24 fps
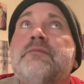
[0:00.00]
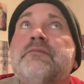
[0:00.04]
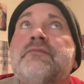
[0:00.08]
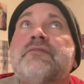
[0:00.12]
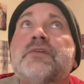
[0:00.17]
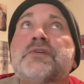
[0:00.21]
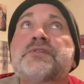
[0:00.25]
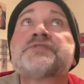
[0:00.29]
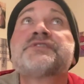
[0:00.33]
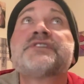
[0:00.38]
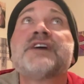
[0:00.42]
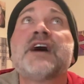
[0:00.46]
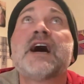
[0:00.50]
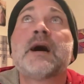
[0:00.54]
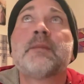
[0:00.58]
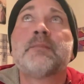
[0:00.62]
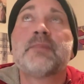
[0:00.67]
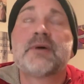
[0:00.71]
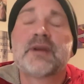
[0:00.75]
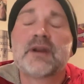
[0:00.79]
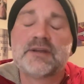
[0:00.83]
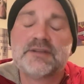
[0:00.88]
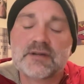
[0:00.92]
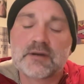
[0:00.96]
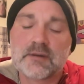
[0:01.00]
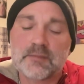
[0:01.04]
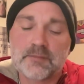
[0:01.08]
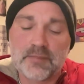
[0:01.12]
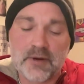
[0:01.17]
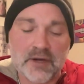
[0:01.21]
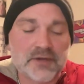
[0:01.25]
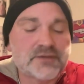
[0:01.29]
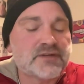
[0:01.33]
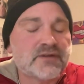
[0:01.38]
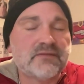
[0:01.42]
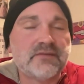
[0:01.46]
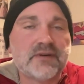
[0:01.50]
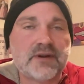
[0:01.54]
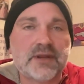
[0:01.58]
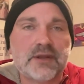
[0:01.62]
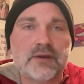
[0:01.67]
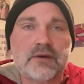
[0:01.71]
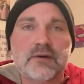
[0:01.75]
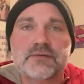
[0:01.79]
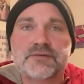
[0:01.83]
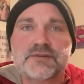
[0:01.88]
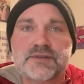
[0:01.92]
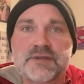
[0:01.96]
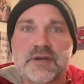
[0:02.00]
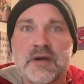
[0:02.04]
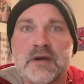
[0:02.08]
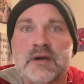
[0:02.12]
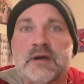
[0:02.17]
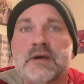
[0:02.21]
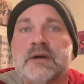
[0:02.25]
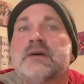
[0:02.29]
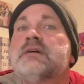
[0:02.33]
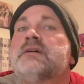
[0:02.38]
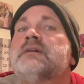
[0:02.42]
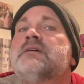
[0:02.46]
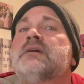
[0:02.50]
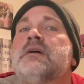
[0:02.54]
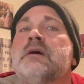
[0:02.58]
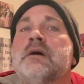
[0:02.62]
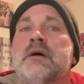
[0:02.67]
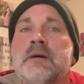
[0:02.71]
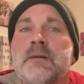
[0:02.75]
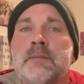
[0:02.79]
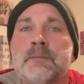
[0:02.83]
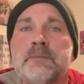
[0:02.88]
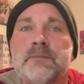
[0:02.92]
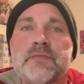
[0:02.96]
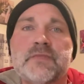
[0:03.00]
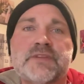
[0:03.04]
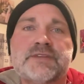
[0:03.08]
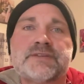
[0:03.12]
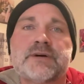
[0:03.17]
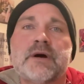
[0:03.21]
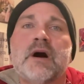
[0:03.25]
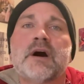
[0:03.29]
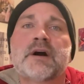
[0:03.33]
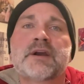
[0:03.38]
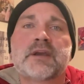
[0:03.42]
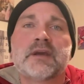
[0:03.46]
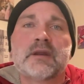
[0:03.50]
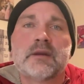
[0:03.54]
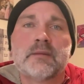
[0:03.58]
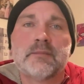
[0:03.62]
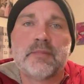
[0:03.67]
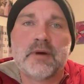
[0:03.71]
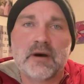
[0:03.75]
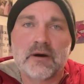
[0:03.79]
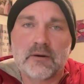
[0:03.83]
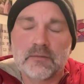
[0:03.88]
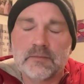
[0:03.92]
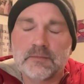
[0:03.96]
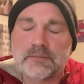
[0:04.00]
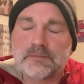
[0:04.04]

first happened, I did a bunch of videos talking about